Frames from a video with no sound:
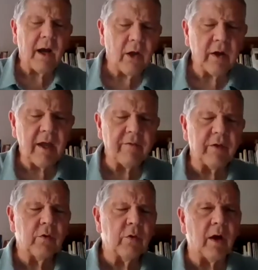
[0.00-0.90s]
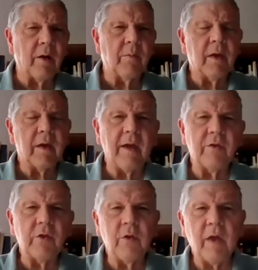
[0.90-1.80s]
long have you
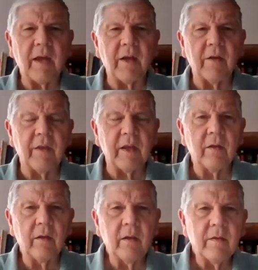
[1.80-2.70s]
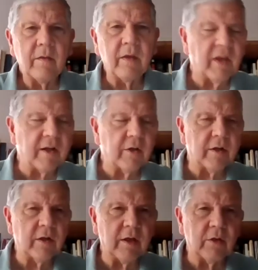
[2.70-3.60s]
headed the center
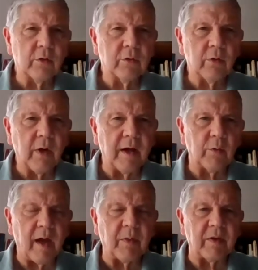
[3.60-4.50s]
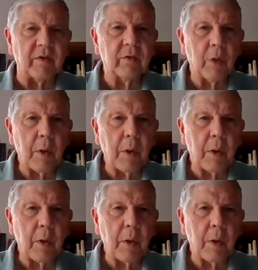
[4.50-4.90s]
in Grand Rapids?